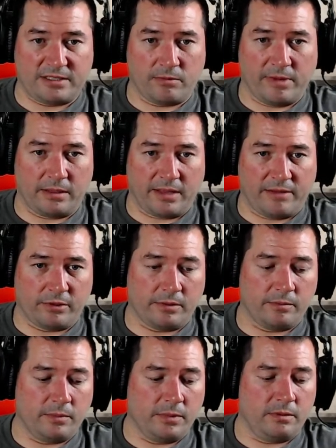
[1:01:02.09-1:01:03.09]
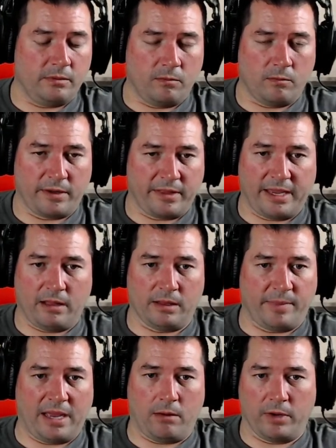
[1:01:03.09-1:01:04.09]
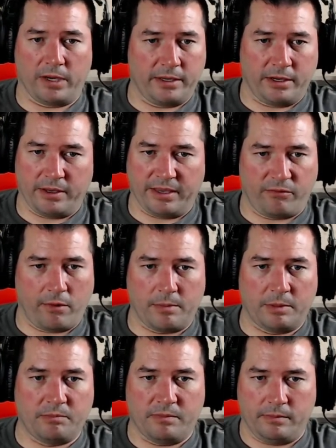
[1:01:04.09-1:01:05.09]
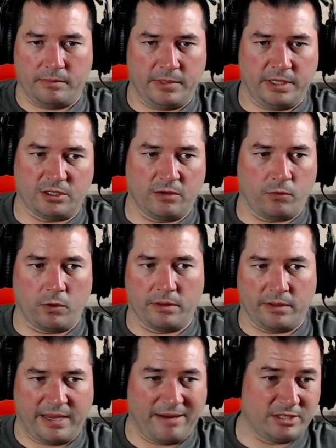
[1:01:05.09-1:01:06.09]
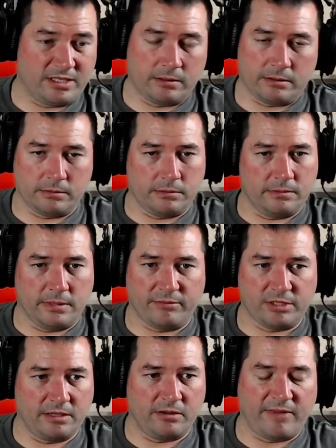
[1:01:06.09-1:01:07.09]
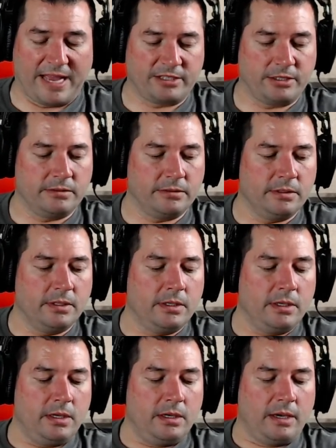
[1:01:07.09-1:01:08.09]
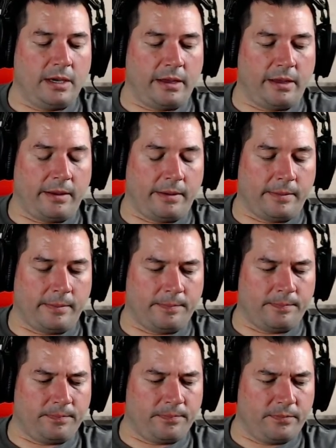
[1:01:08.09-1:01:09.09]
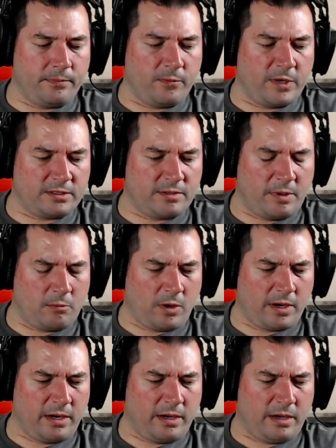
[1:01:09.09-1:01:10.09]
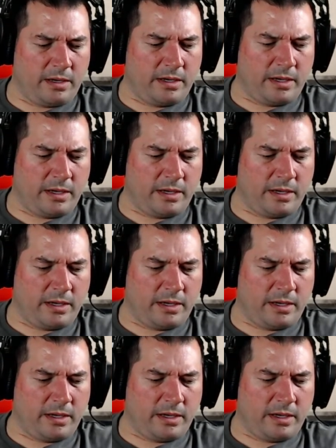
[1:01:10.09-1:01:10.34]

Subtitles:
way to level them, what are they all about, what can you get from them, and so forth. Every single faction. What else am I working on?